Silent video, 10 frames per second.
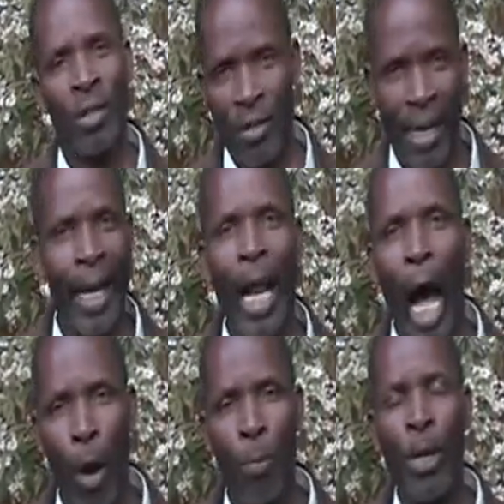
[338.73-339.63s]
then
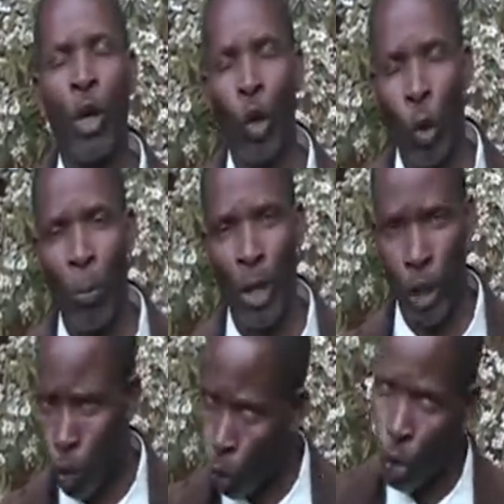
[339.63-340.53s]
I will be
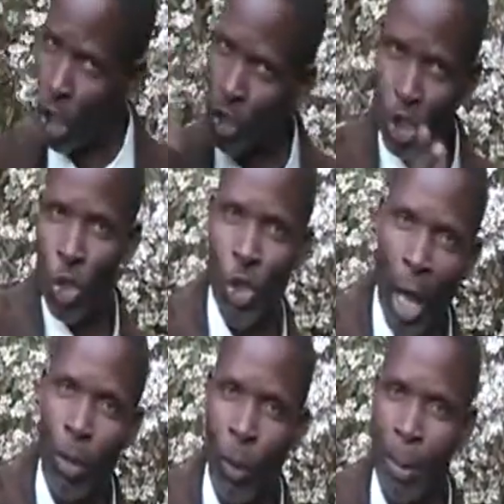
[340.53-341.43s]
grouping two churches
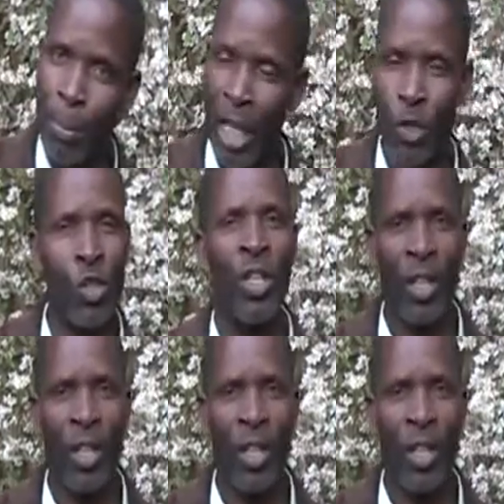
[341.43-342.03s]
at one place,